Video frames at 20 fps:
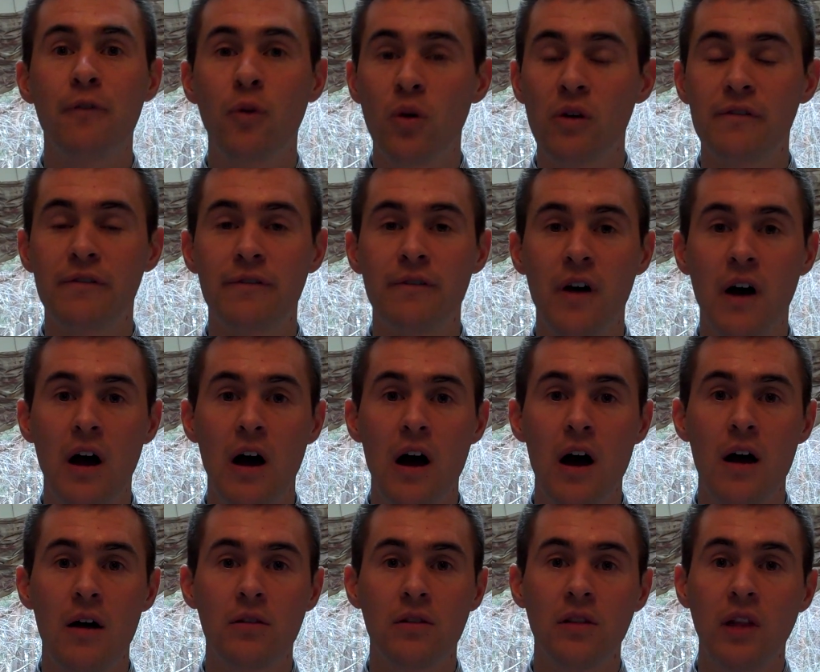4
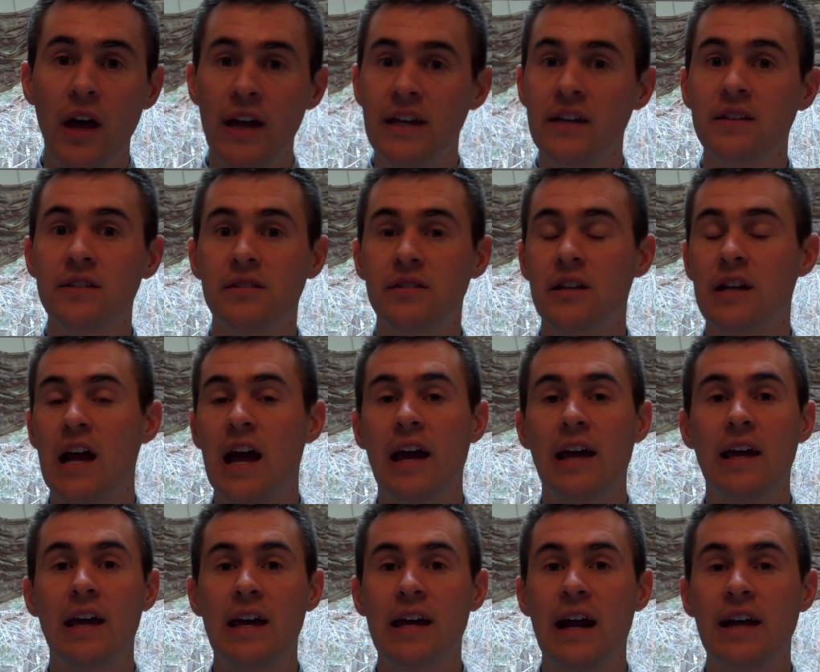likes,
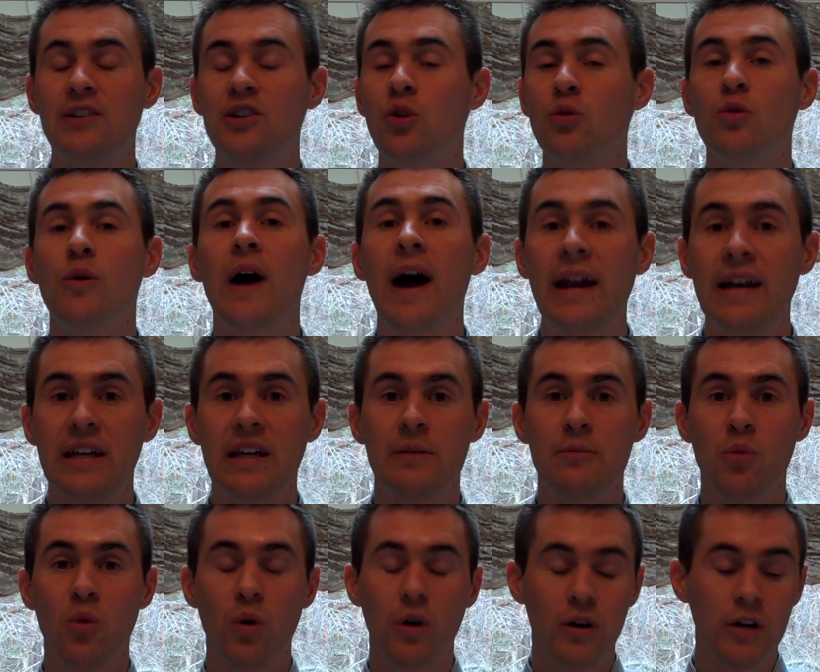and I don't know how to get
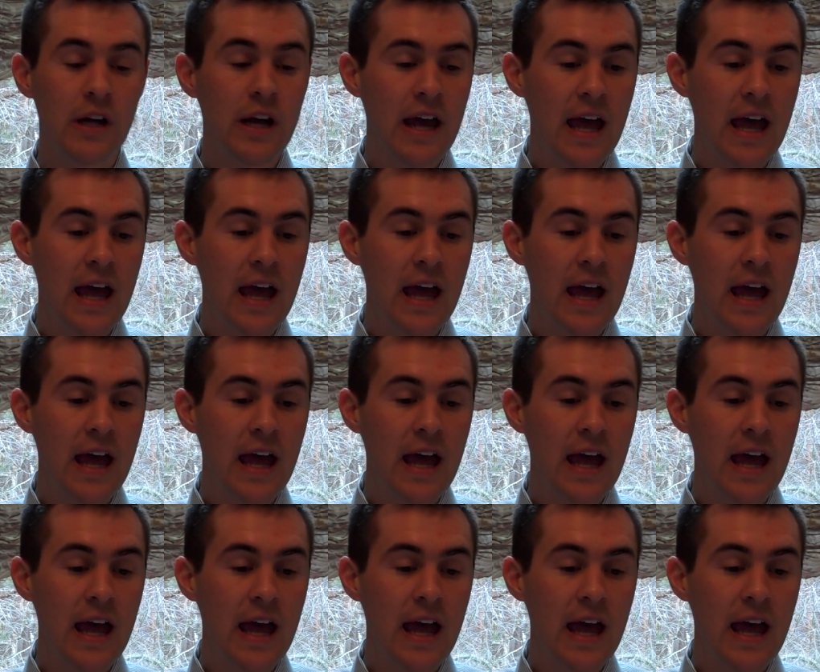more.